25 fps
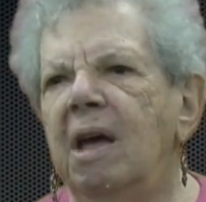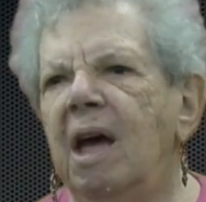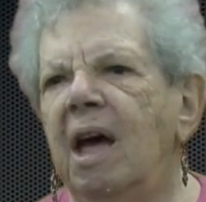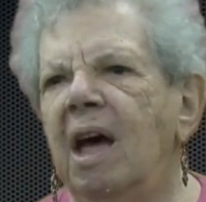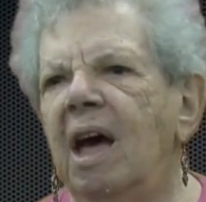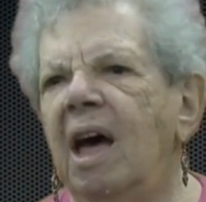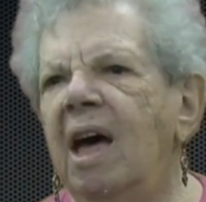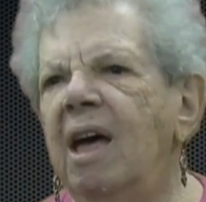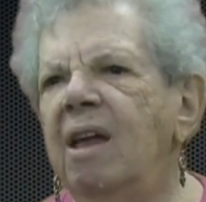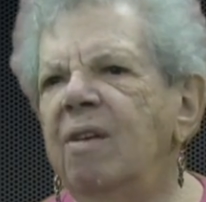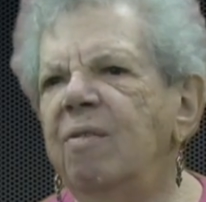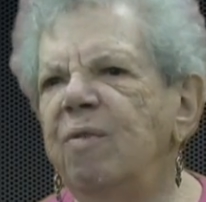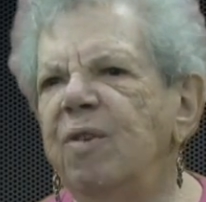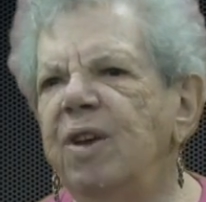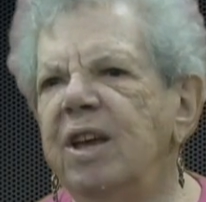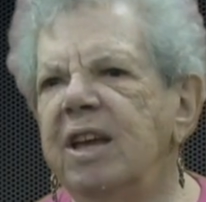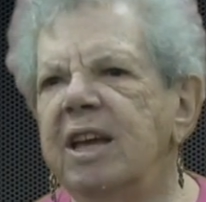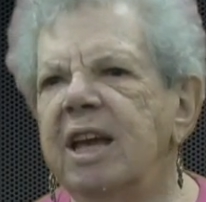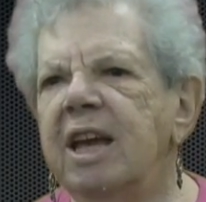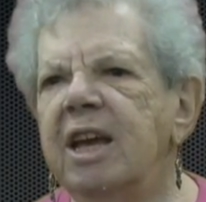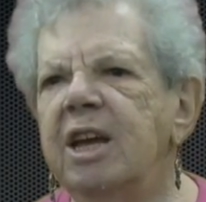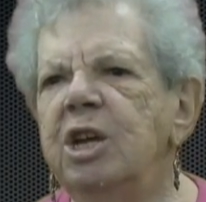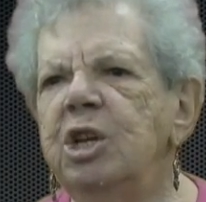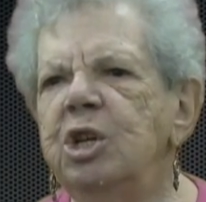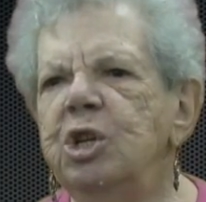on
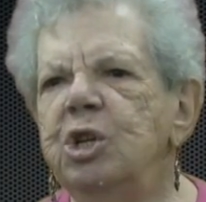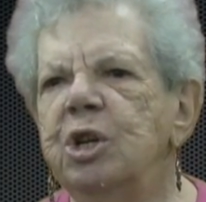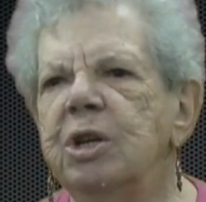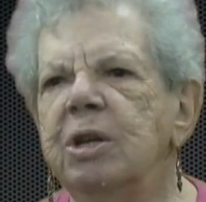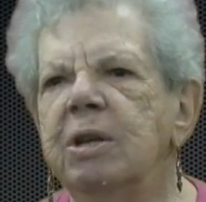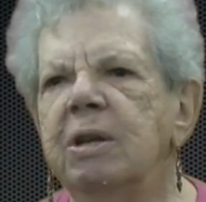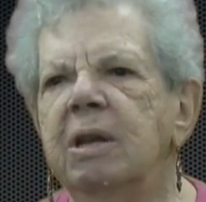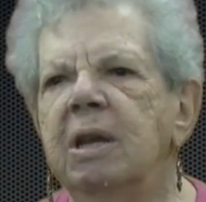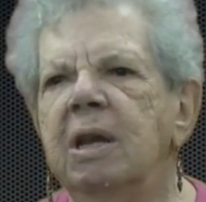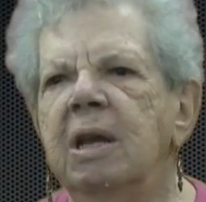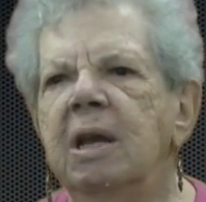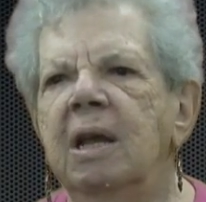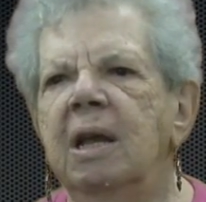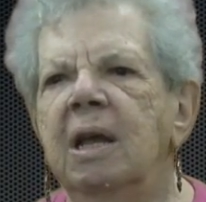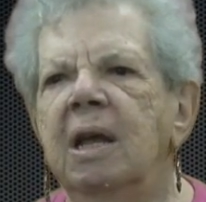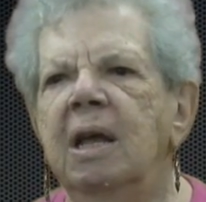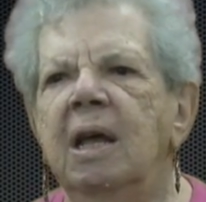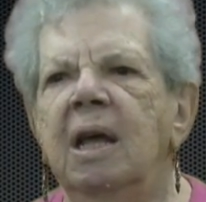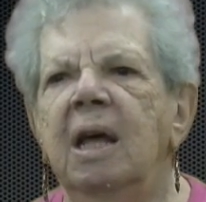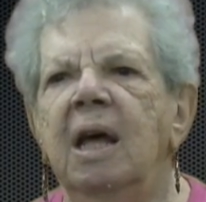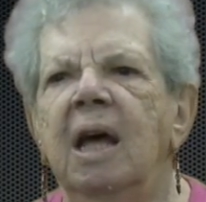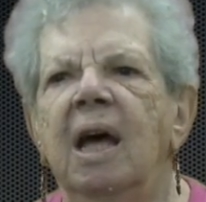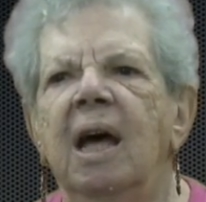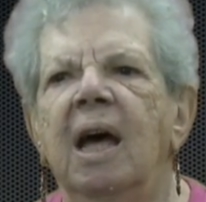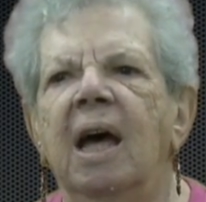vacation,
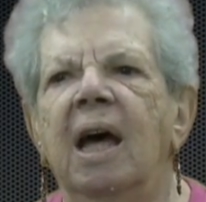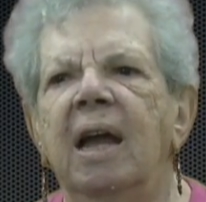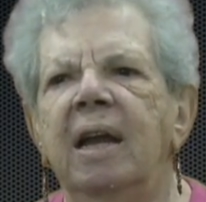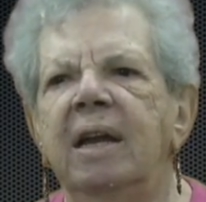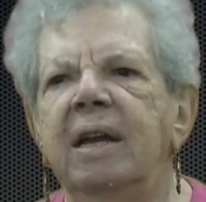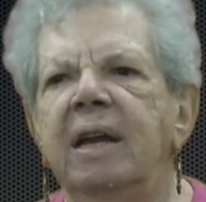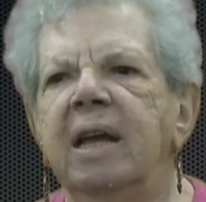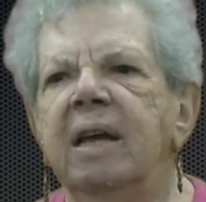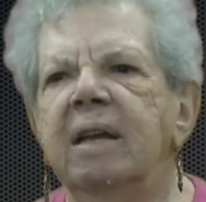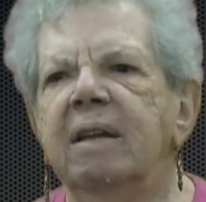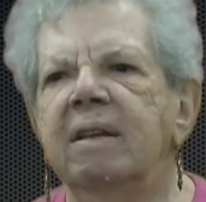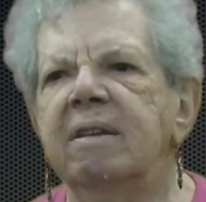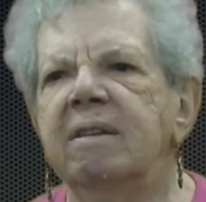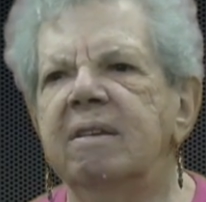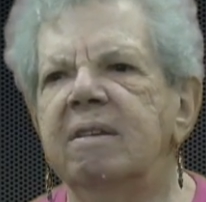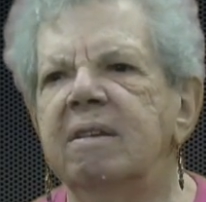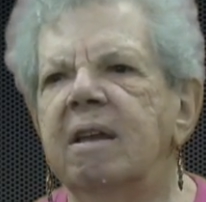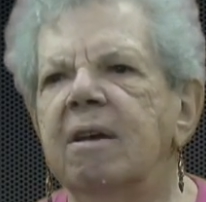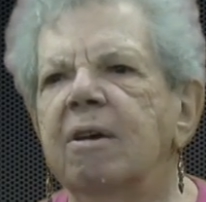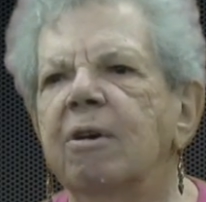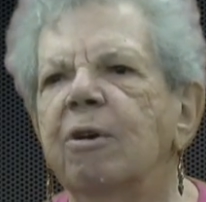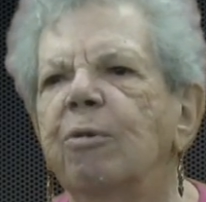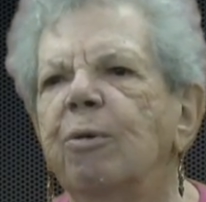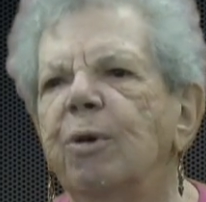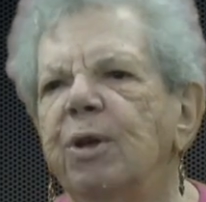I'd get
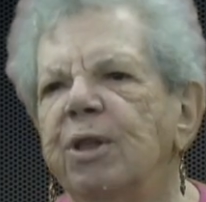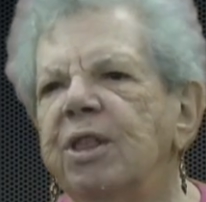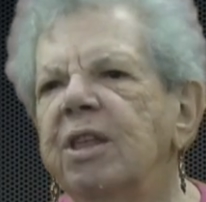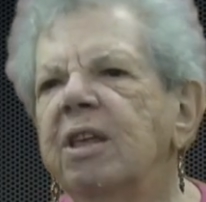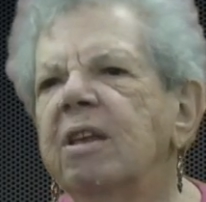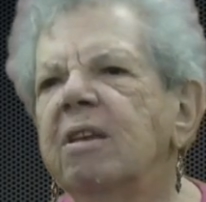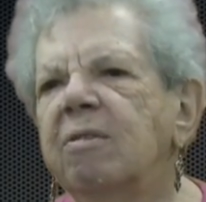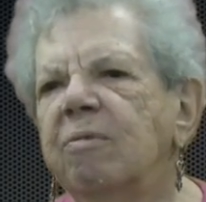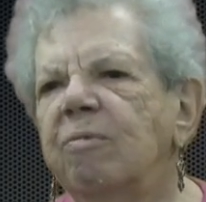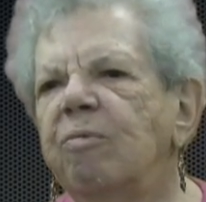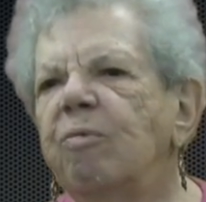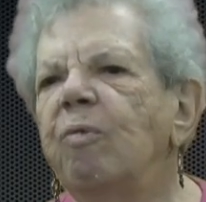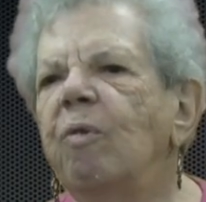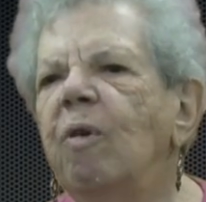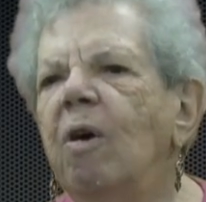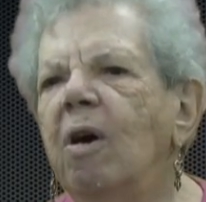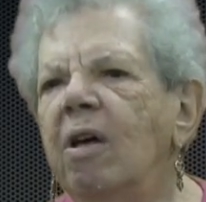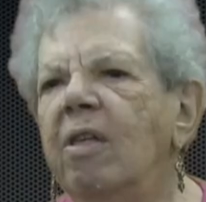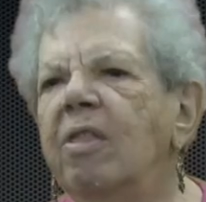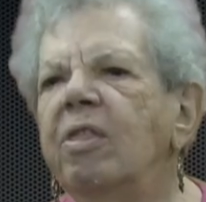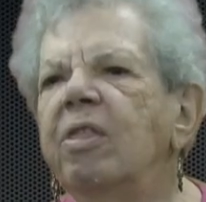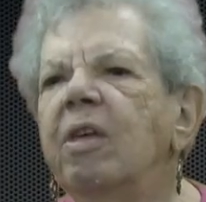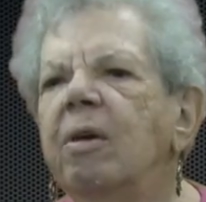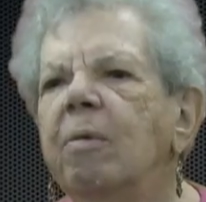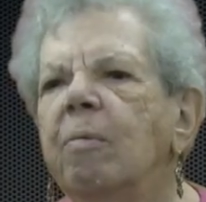stuck with it,
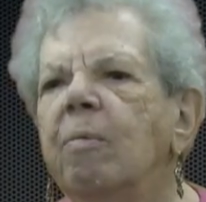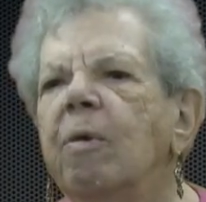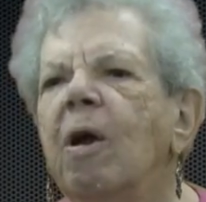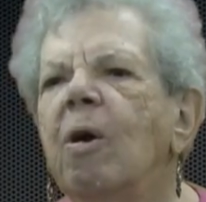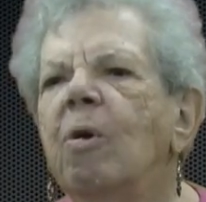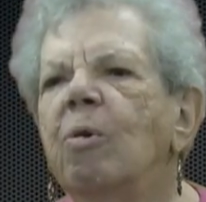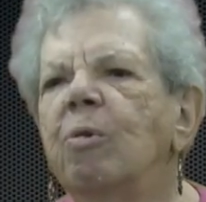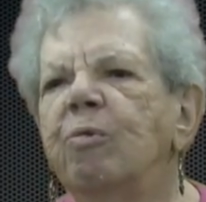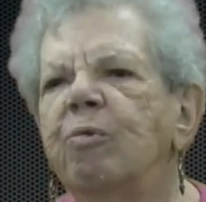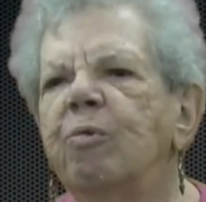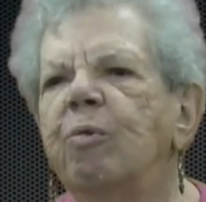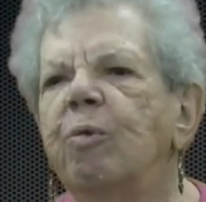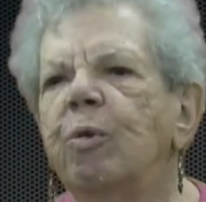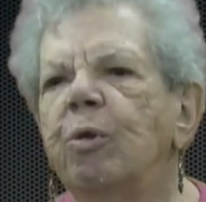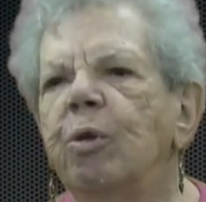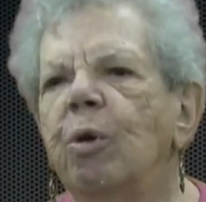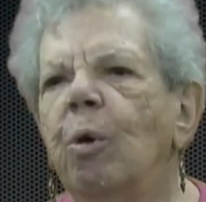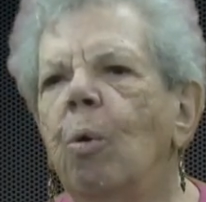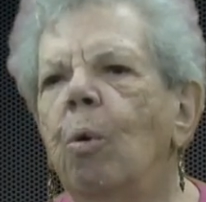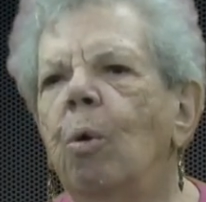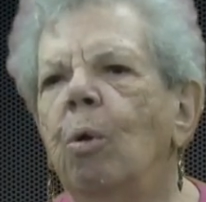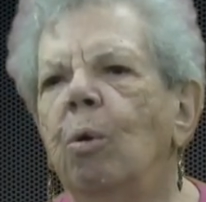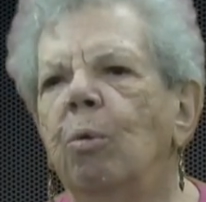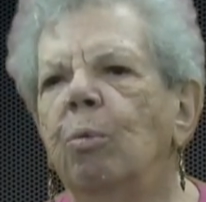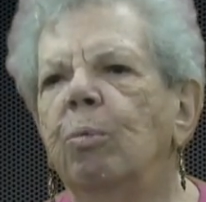the route for the
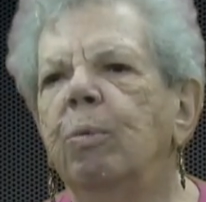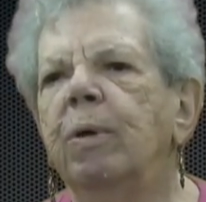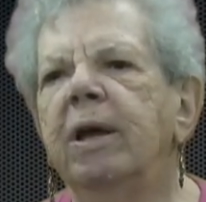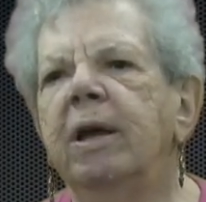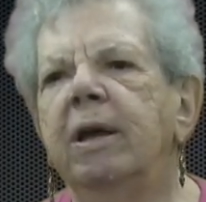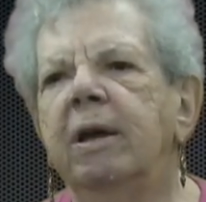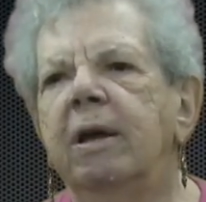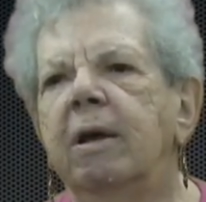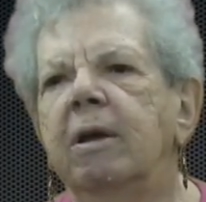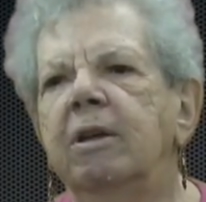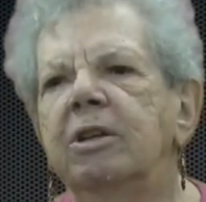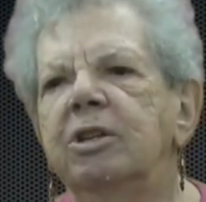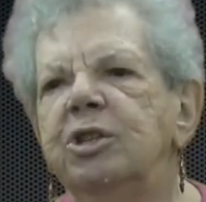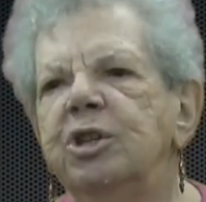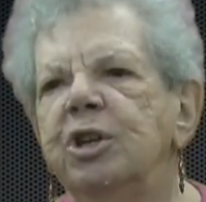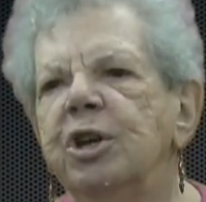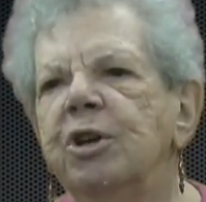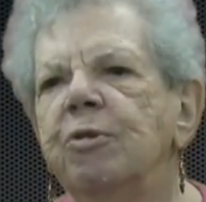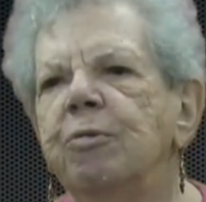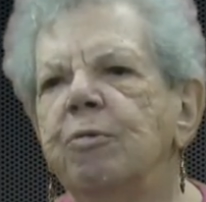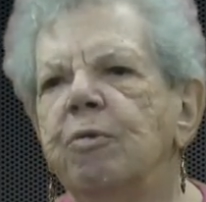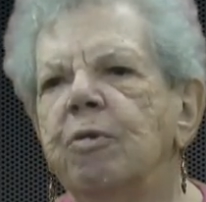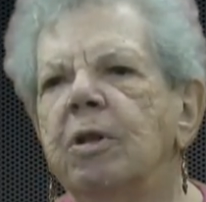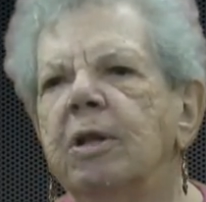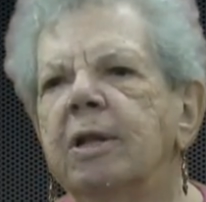whole week
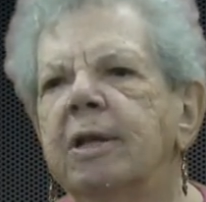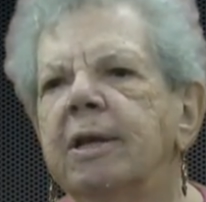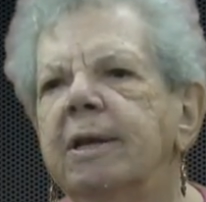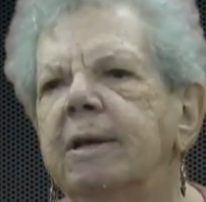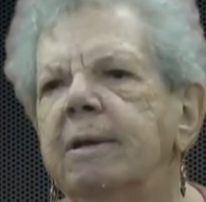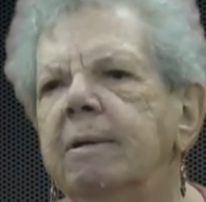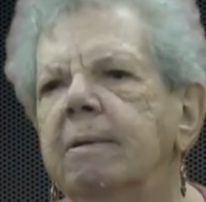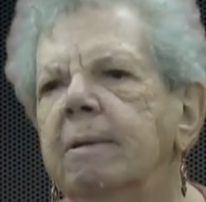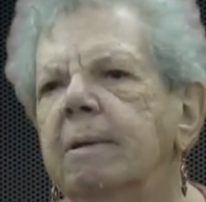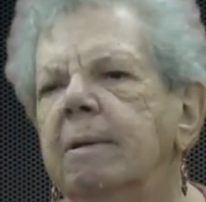generally.